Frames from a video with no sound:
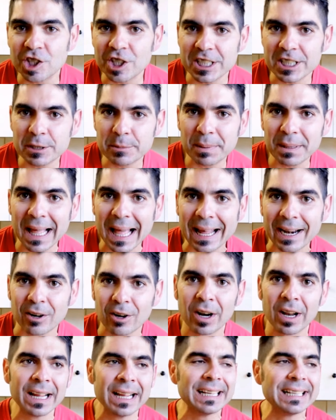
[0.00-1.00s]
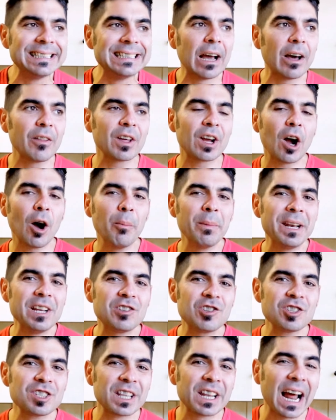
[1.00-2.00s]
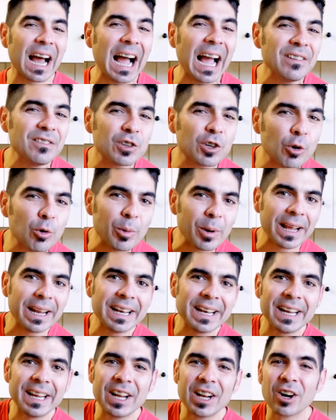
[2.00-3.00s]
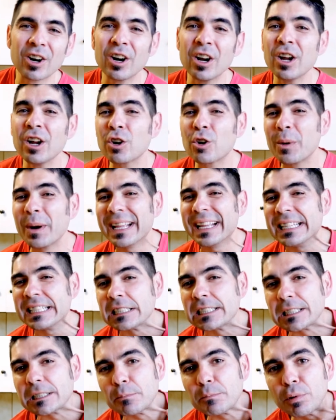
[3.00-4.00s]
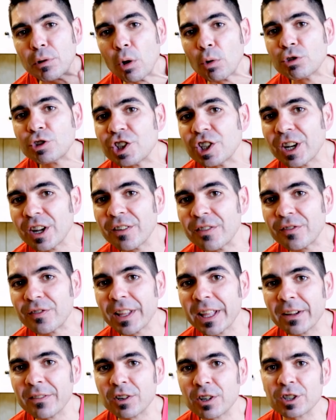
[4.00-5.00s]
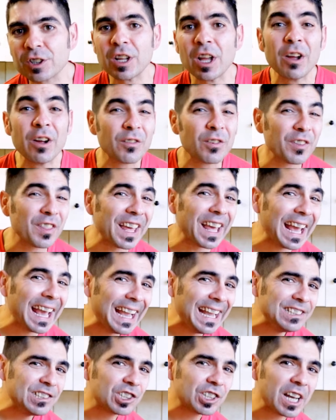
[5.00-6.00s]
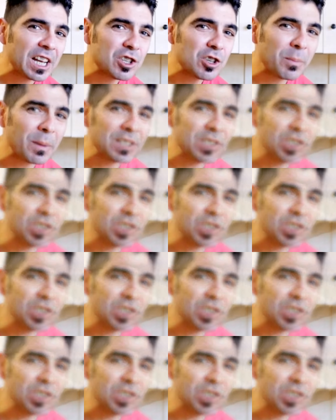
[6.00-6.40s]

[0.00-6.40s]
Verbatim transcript: cheese platter. Now the combinations that I've created here create an explosion of flavors. For the aged queso